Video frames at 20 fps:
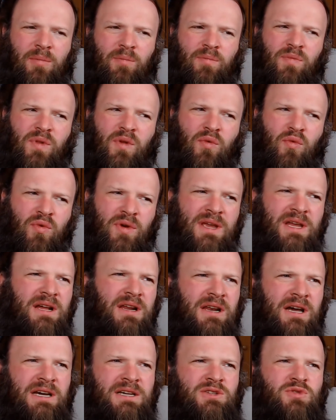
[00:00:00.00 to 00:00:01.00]

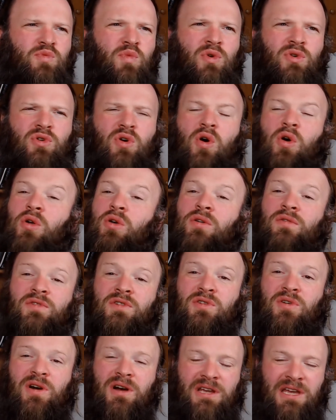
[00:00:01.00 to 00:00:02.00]
Realize what all of
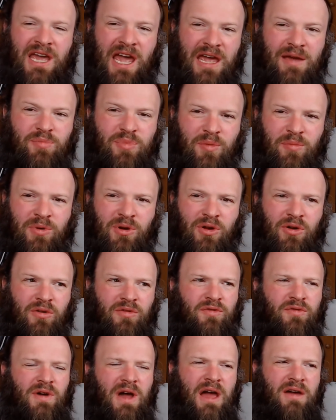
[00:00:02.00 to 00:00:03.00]
you are capable
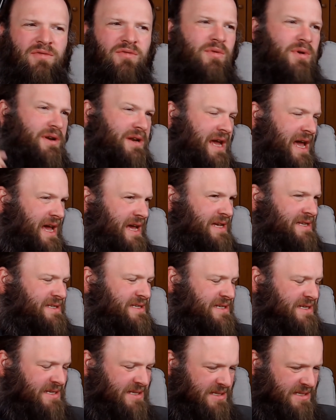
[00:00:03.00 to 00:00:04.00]
of. Everyone has
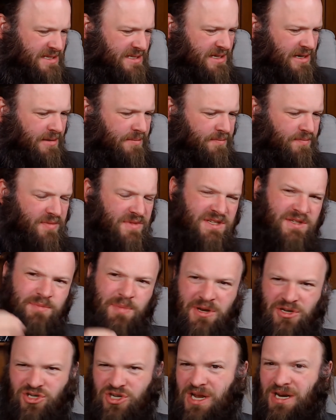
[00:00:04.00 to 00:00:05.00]
its
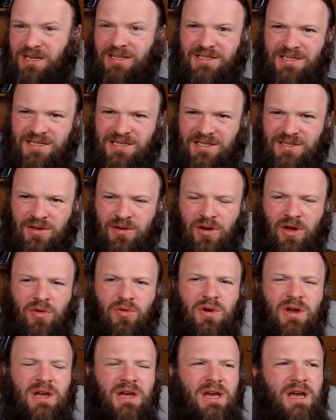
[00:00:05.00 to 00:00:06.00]
specialities, you know.
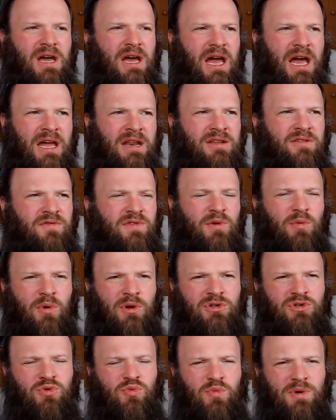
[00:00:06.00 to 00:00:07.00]
And if you
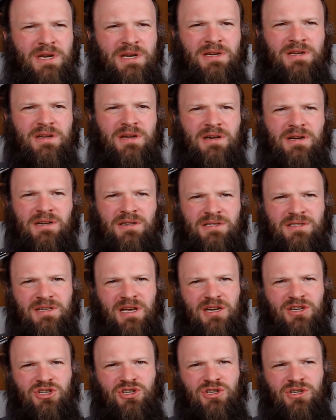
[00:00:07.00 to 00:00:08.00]
want to win
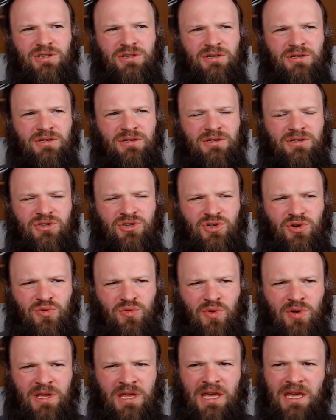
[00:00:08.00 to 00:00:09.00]
such a
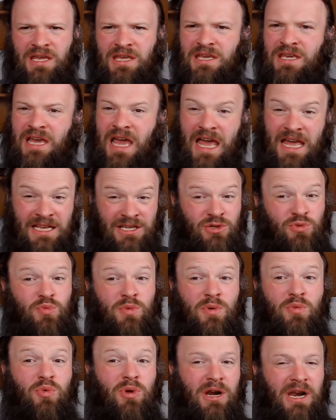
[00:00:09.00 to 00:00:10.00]
Shokugeki as
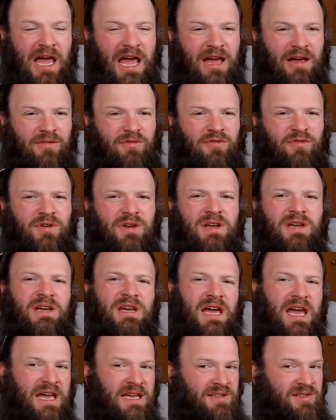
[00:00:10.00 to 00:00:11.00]
we will have
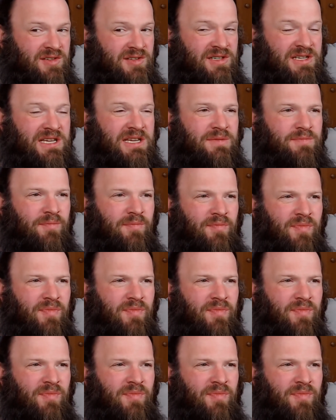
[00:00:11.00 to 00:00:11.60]
as a team,